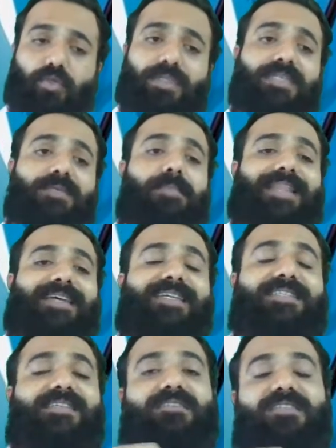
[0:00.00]
So this
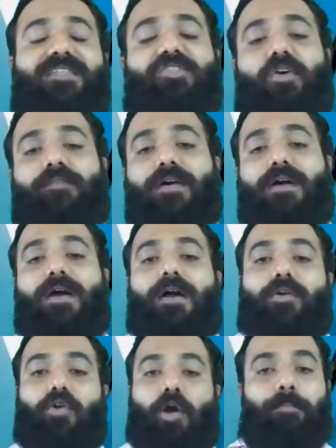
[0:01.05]
method is consist of
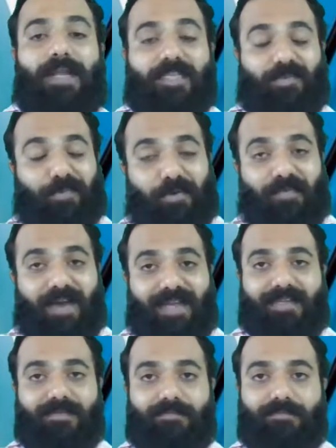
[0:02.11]
complex
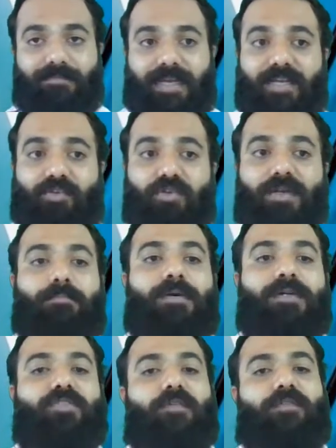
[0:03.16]
profile into
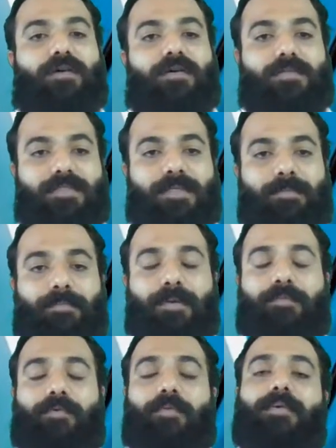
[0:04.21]
numbers of
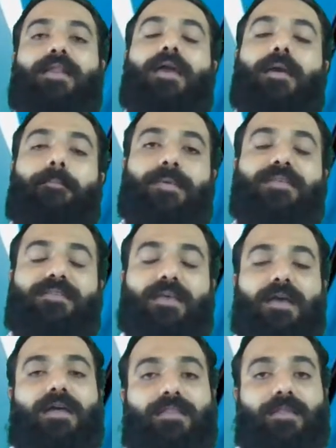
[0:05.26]
simple. Means
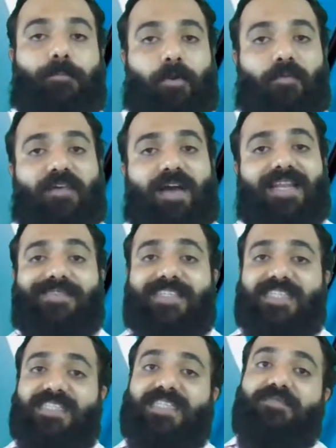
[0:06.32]
the profile
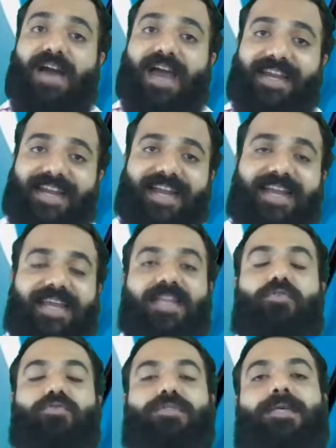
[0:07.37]
which is divided
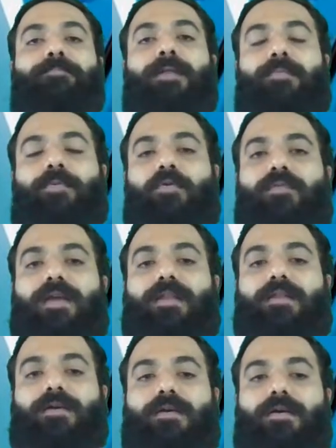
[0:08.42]
into simple profile.
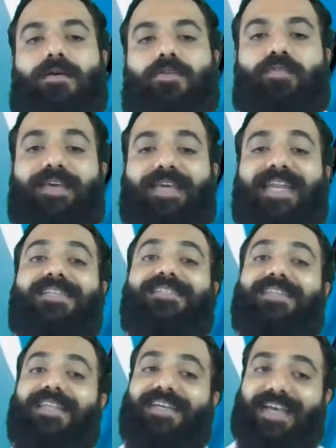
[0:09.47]
So we can
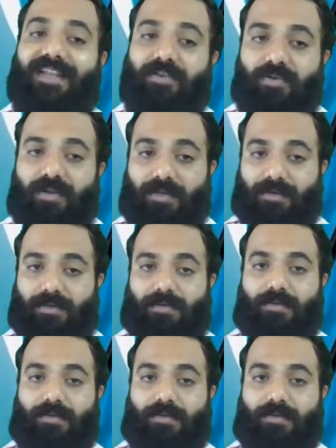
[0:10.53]
easily calculate.